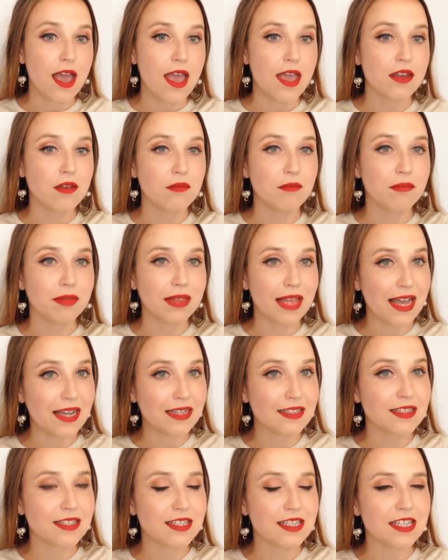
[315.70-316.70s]
And
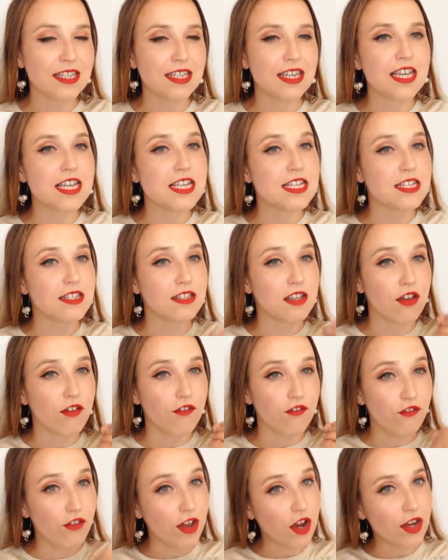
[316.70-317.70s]
black tea is
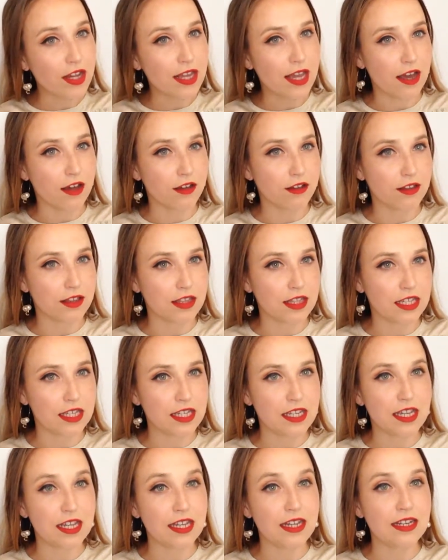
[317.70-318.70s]
very
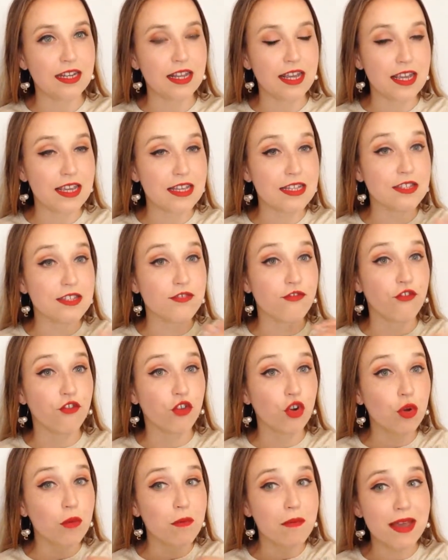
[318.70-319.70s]
healthy. It is
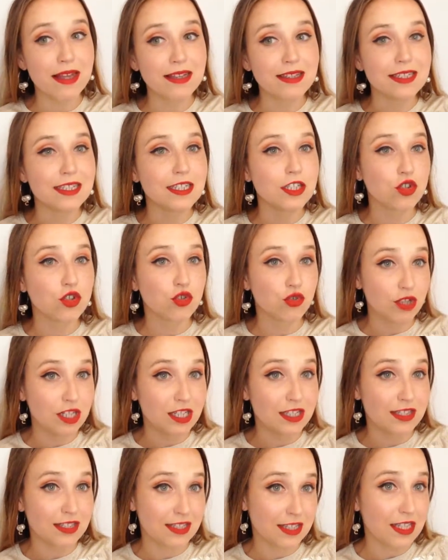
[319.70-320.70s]
fermented
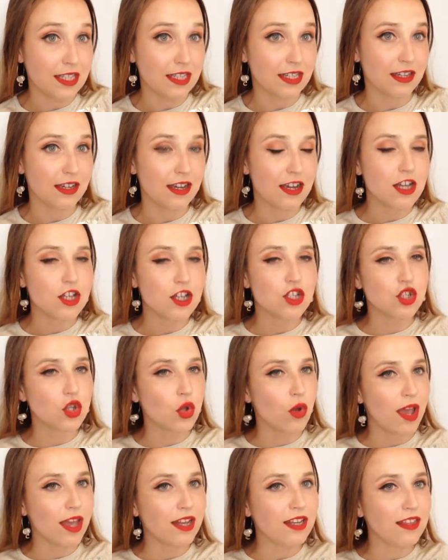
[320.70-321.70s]
green tea.
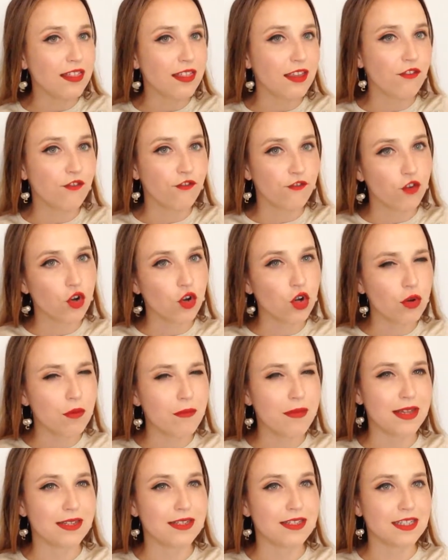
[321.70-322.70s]
So anything
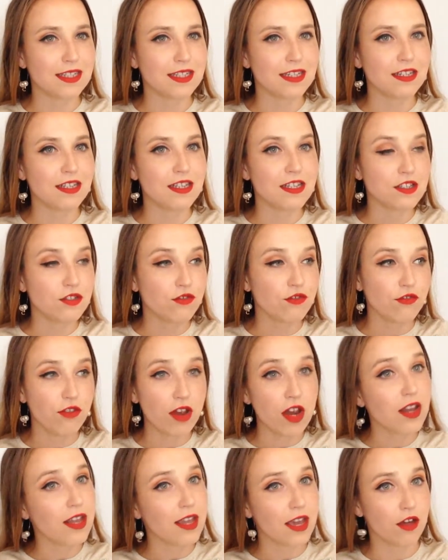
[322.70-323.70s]
fermented is
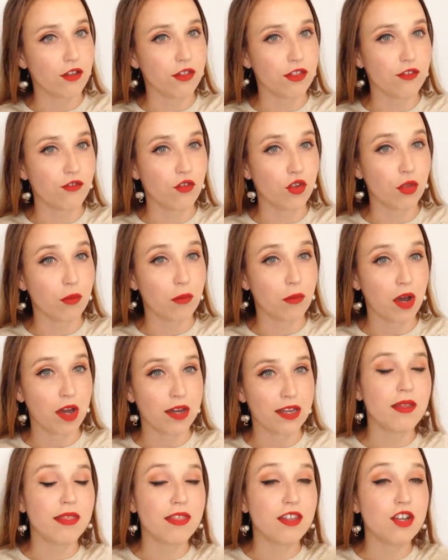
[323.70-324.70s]
very healthy for the
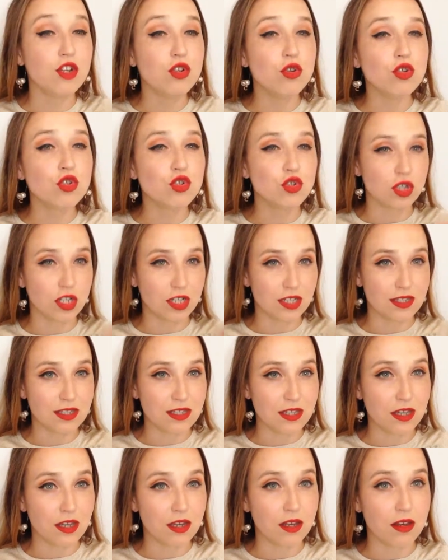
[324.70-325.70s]
body. The
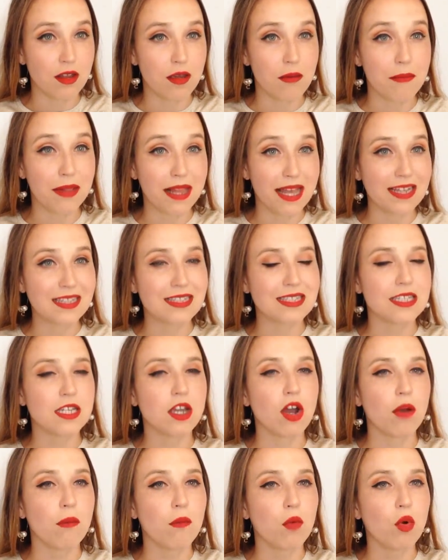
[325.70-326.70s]
nutrients in black
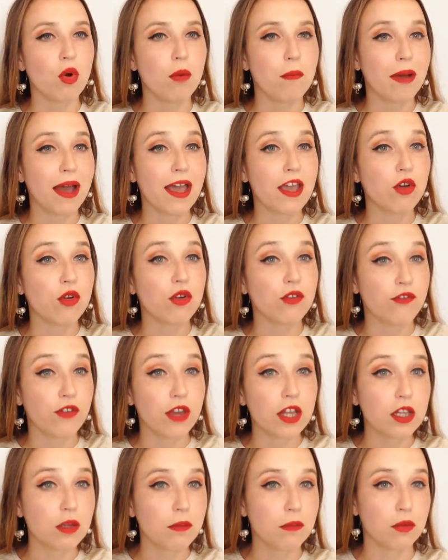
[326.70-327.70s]
tea are more
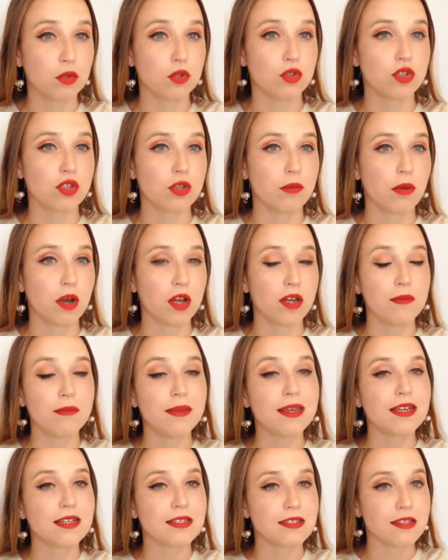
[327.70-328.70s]
bioavailable to the body
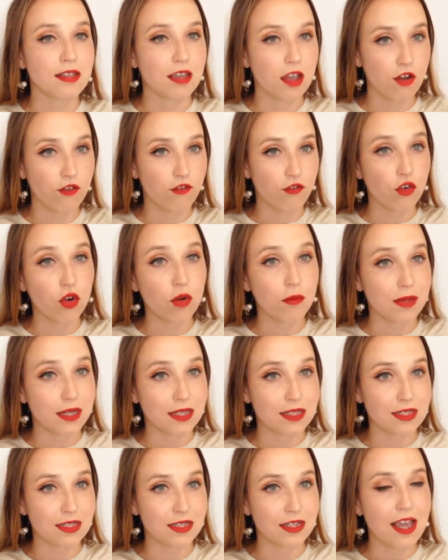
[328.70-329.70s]
because they are
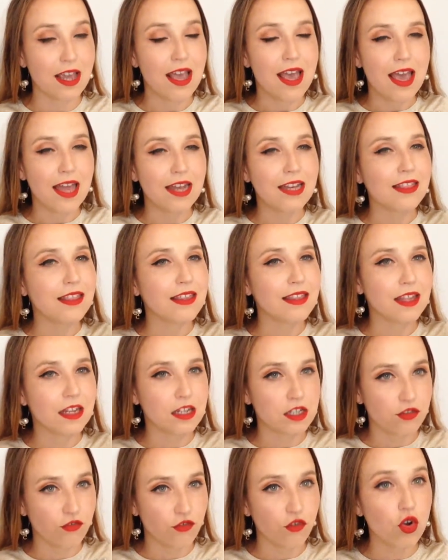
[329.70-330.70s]
fermented. Anything
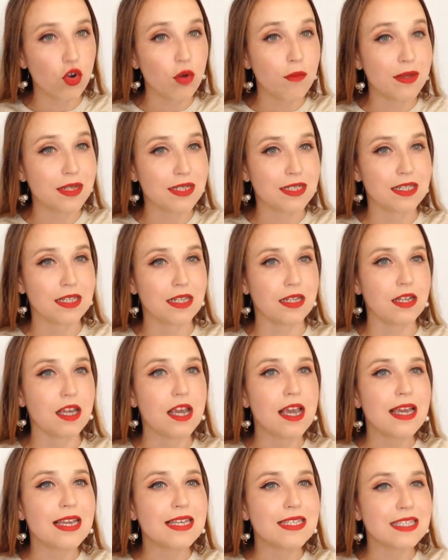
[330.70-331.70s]
that is fermented
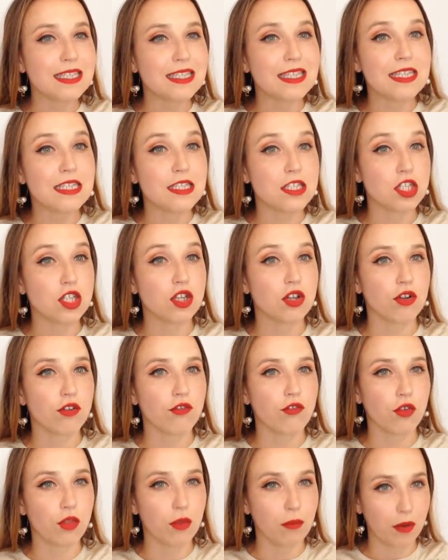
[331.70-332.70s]
is
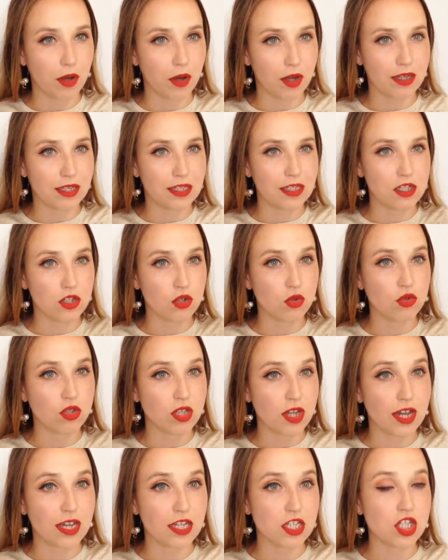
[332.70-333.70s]
easier for the body to
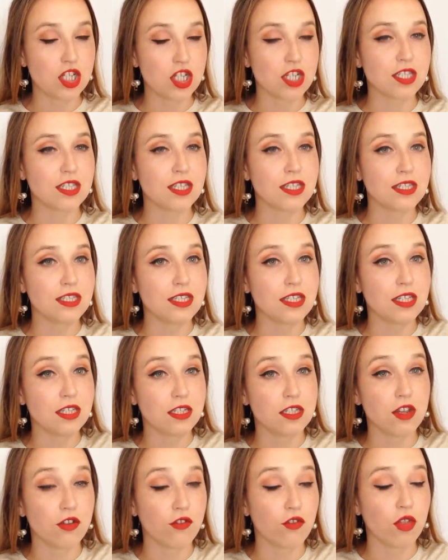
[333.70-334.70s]
digest, is
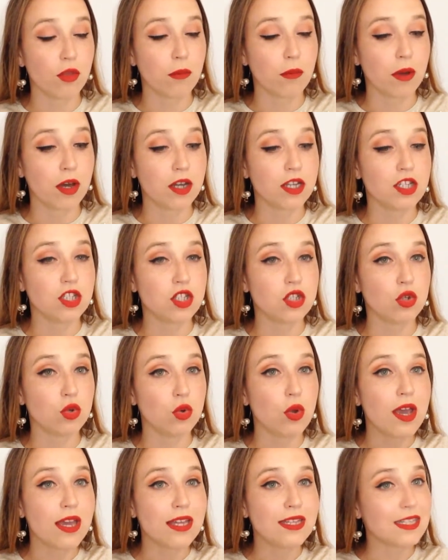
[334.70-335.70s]
easier for the body
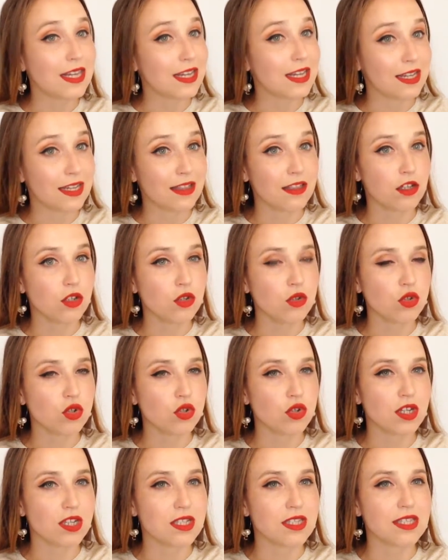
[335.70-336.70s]
to take in the
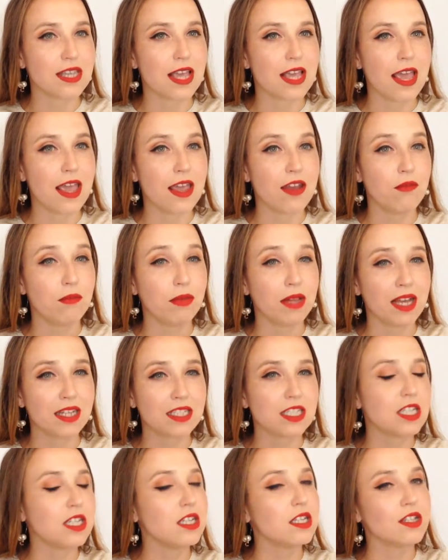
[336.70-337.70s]
nutrients. And
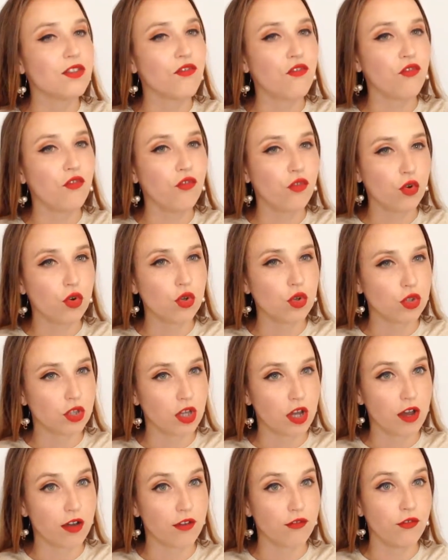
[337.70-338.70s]
black tea is
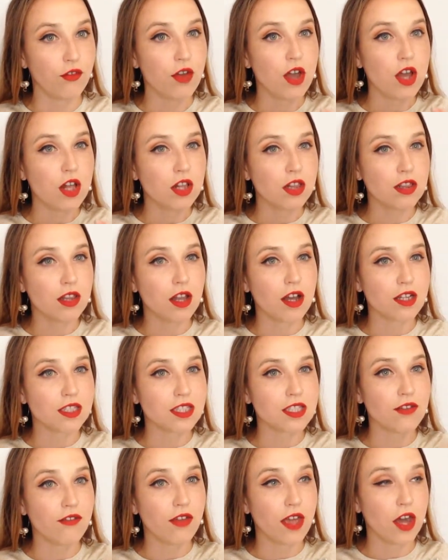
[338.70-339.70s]
full of
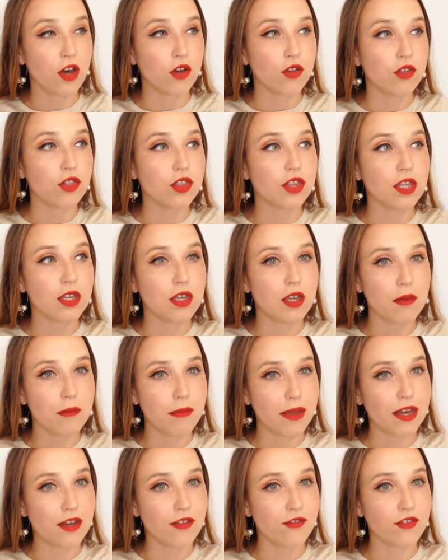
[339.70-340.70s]
lots of healthy
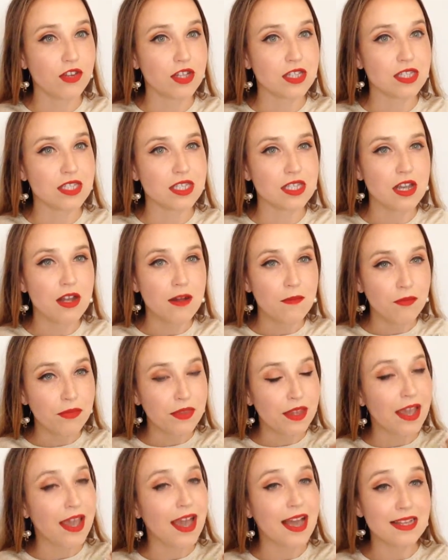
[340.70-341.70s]
benefits.
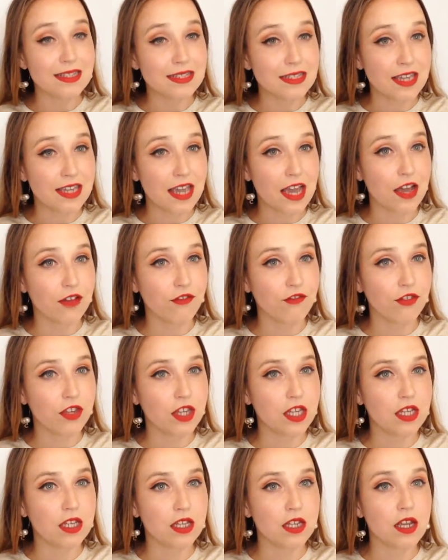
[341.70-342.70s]
It has
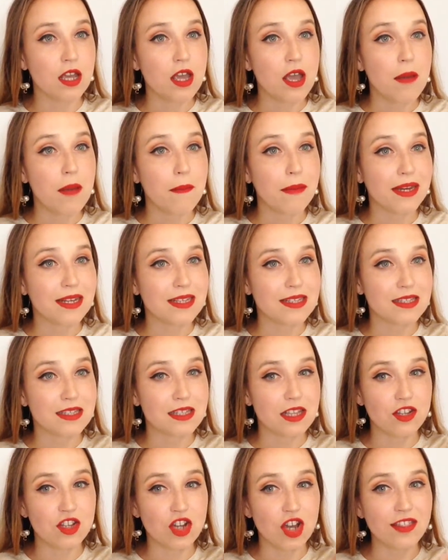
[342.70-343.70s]
caffeine, but
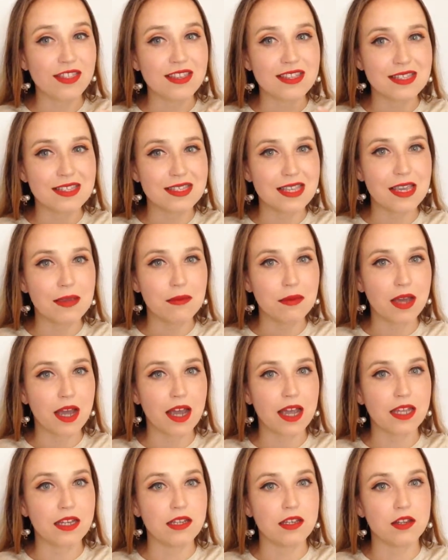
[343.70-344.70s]
it's not the same
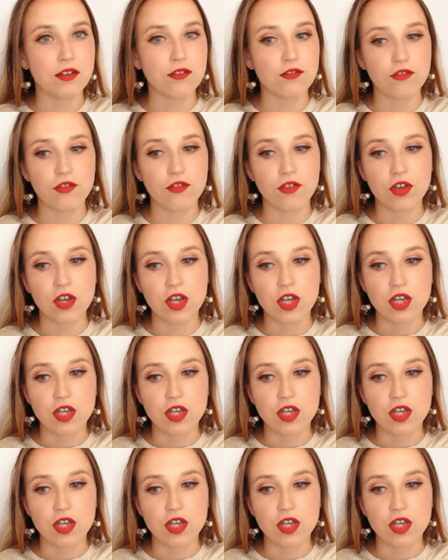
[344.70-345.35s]
kind of